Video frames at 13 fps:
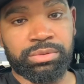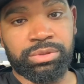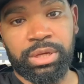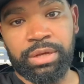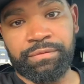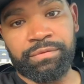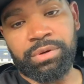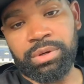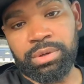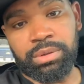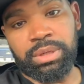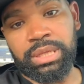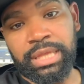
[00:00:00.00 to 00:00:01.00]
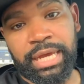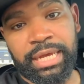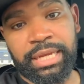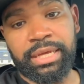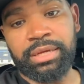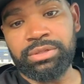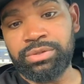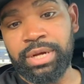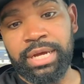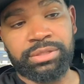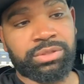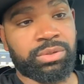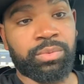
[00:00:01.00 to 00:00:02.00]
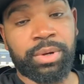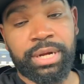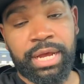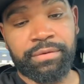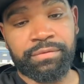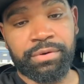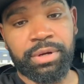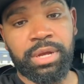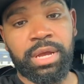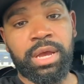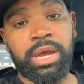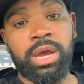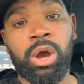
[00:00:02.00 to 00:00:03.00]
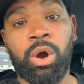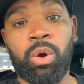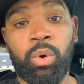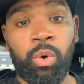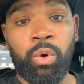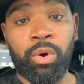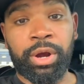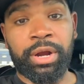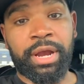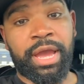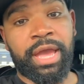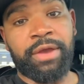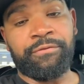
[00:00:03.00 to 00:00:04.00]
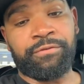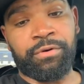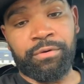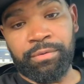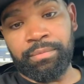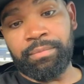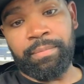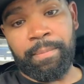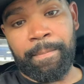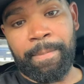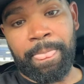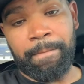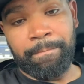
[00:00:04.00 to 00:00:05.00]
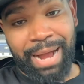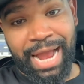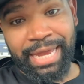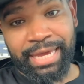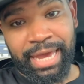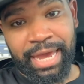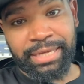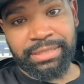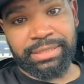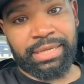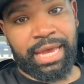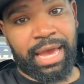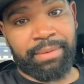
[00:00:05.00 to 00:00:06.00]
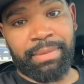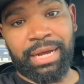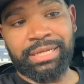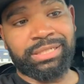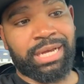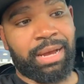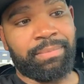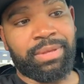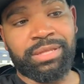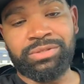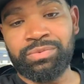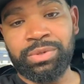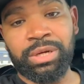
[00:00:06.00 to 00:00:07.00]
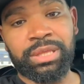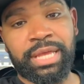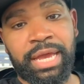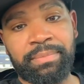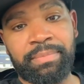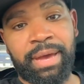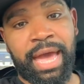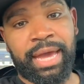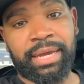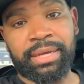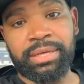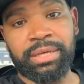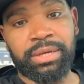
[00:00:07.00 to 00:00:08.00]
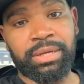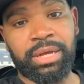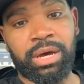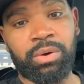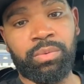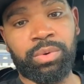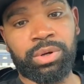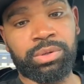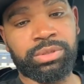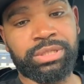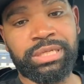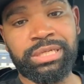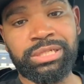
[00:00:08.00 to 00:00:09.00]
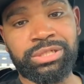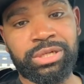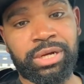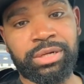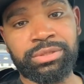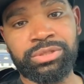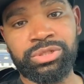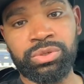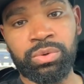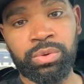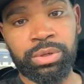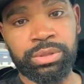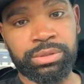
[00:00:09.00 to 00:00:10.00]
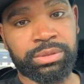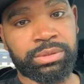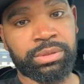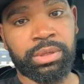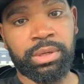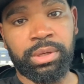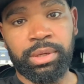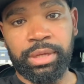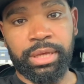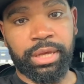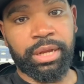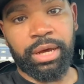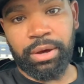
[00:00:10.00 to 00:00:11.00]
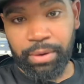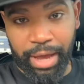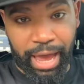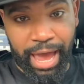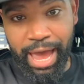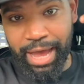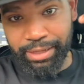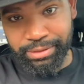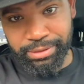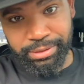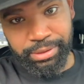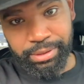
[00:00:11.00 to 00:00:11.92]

if you're a lady, a dress or whatever. Or for my case, at my shop, it's real laid back. We're in t-shirts, shorts, hats,